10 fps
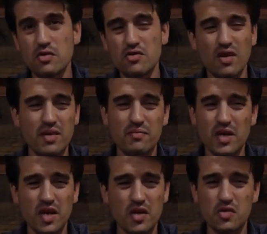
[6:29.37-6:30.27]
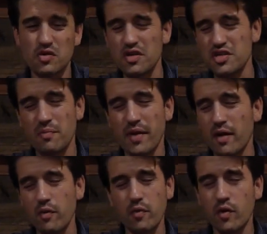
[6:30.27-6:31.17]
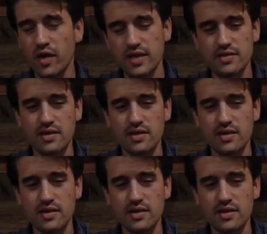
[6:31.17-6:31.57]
Usually in champagne we work at,